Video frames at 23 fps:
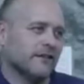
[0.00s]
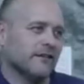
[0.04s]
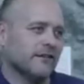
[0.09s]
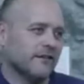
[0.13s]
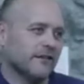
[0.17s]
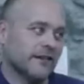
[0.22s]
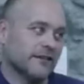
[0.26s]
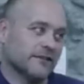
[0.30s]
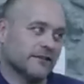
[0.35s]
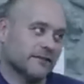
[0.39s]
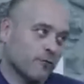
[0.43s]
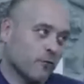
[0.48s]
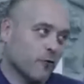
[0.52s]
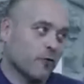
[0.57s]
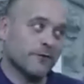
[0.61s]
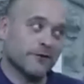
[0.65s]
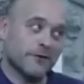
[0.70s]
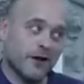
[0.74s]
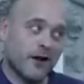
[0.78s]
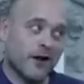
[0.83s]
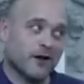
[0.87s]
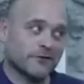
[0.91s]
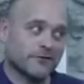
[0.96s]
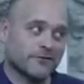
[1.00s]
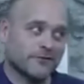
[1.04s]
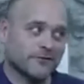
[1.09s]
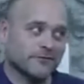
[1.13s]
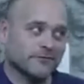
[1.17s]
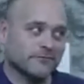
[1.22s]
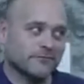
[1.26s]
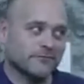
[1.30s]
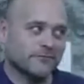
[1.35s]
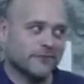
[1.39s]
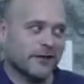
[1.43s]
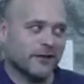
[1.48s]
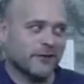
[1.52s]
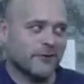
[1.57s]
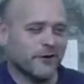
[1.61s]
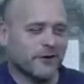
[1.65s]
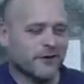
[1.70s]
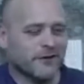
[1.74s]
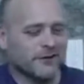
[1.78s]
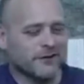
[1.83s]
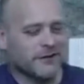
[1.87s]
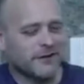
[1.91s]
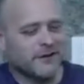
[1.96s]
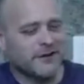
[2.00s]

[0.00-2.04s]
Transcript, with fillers: That's Mormon doctrine, by the way.